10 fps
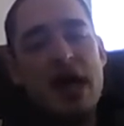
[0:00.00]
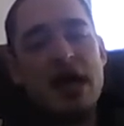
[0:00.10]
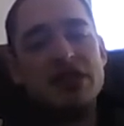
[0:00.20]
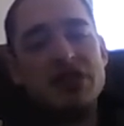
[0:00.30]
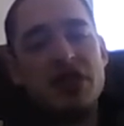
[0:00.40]

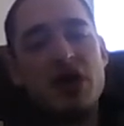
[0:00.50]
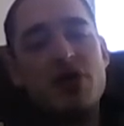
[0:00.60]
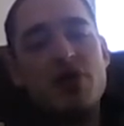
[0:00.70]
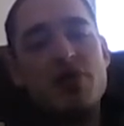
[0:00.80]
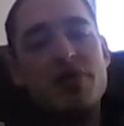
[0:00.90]
And
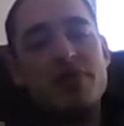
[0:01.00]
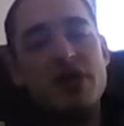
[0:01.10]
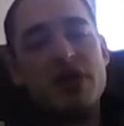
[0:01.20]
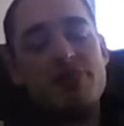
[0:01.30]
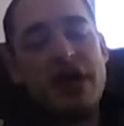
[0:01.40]
so,
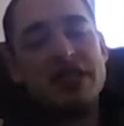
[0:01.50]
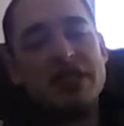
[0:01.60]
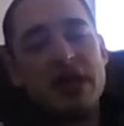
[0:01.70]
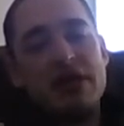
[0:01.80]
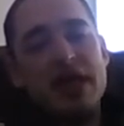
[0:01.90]

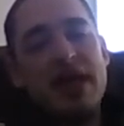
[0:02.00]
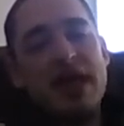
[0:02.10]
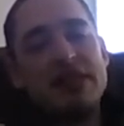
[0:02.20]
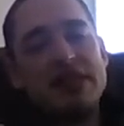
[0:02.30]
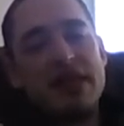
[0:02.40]

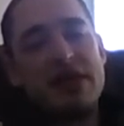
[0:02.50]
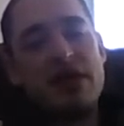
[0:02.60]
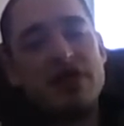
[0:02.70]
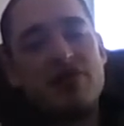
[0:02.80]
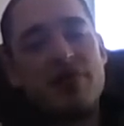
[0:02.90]
basically in the
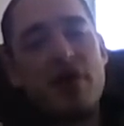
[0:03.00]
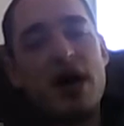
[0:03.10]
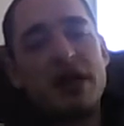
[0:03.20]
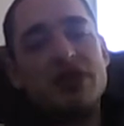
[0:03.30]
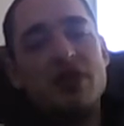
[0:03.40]
sedimentary
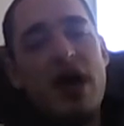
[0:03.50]
rocks,